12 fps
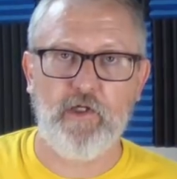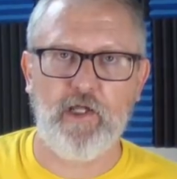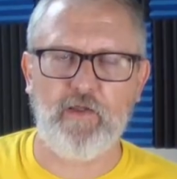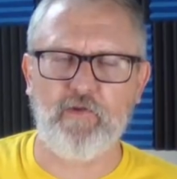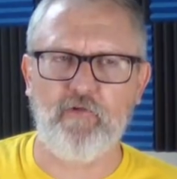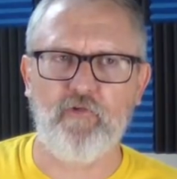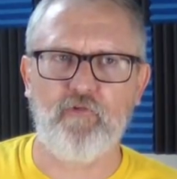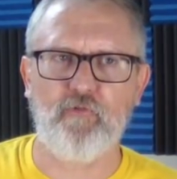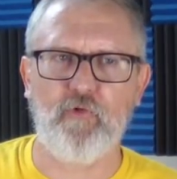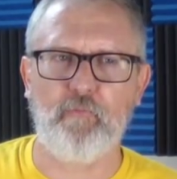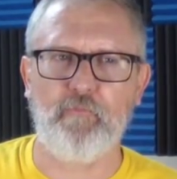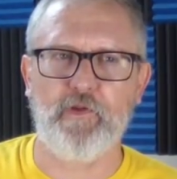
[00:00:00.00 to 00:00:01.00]
And this is
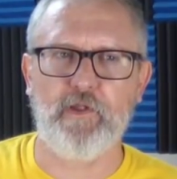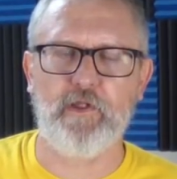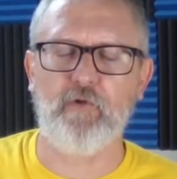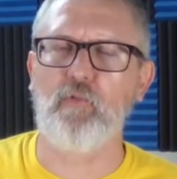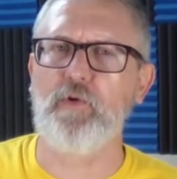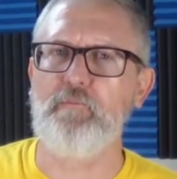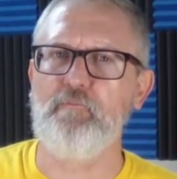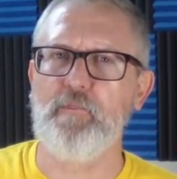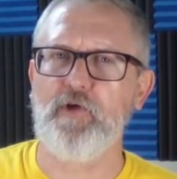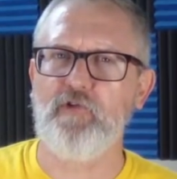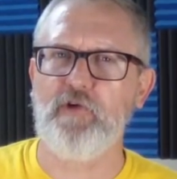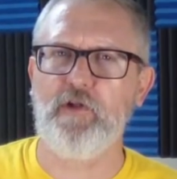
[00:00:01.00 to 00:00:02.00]
from the
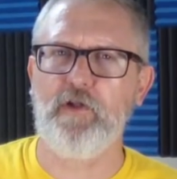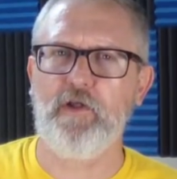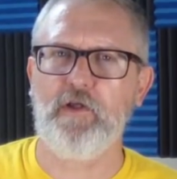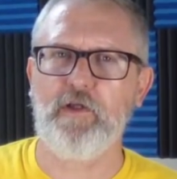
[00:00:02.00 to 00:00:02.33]
Remission